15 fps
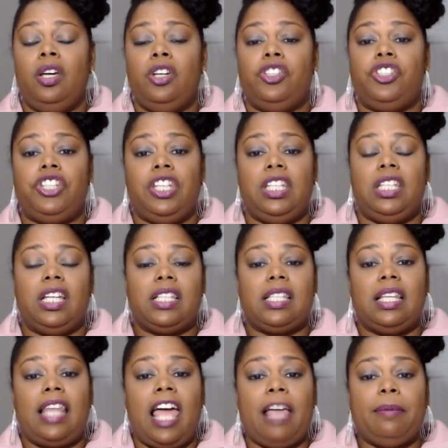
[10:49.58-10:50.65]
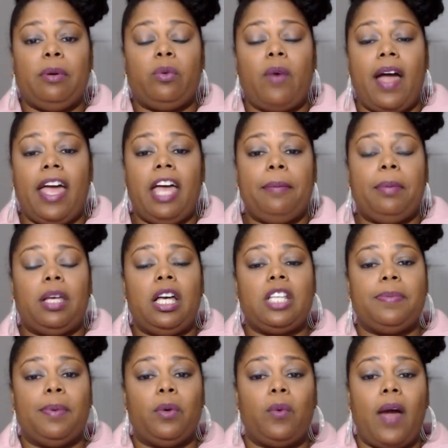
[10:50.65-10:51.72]
she doesn't like Mariah because
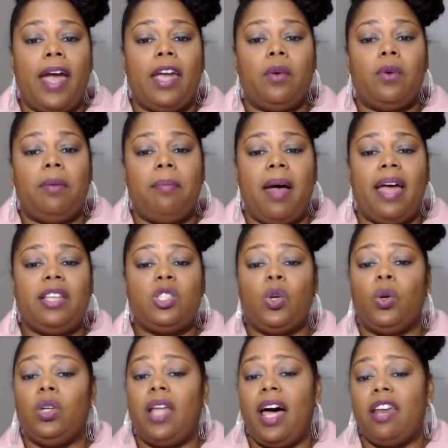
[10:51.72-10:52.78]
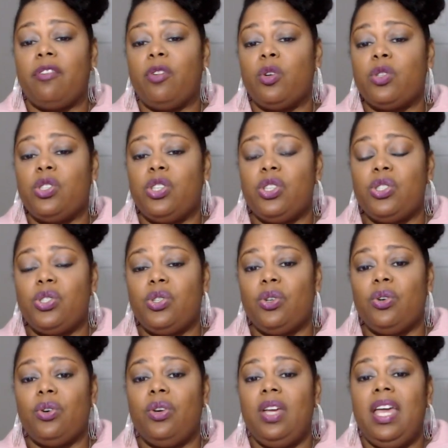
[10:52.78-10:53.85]
Mariah reminds her a lot of her
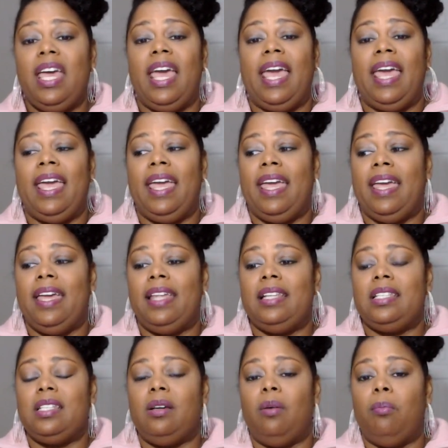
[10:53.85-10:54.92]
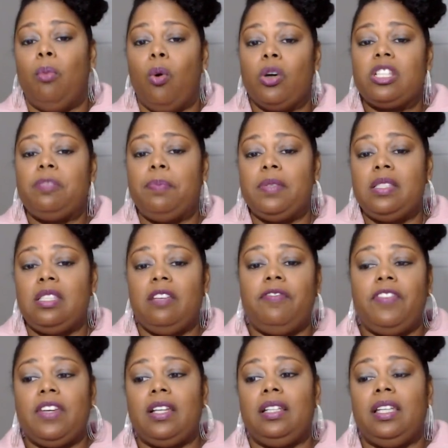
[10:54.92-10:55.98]
sister. And more
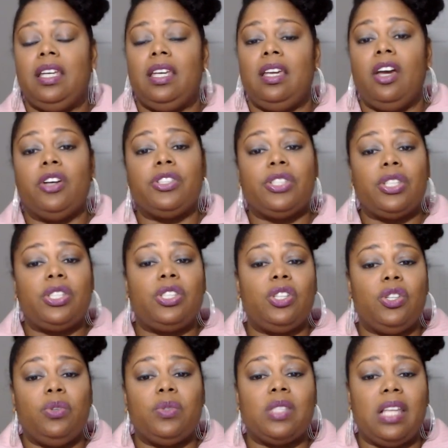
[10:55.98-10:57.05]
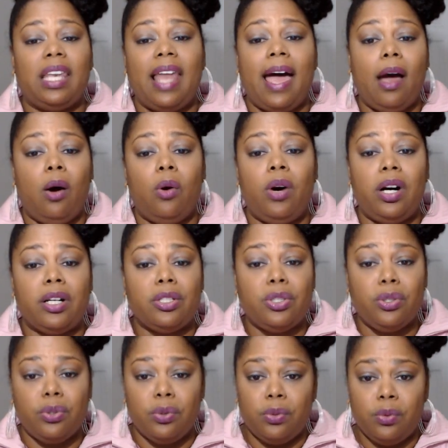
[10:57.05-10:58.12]
specifically, her sister used to lie on her
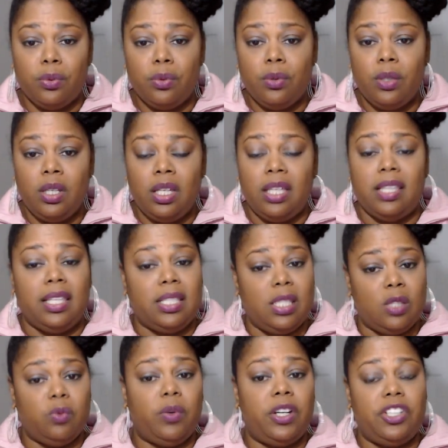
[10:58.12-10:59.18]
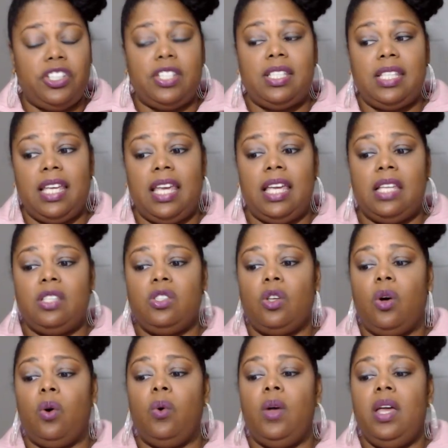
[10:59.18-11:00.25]
too. This is what she said.
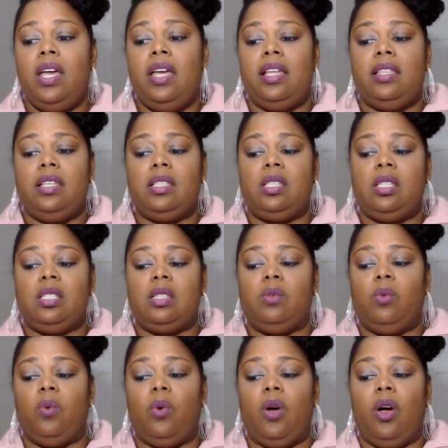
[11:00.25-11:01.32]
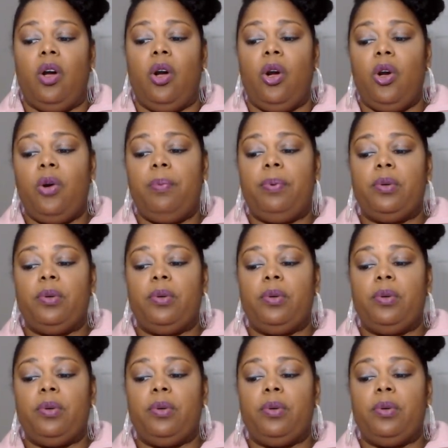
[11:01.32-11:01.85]
So this is her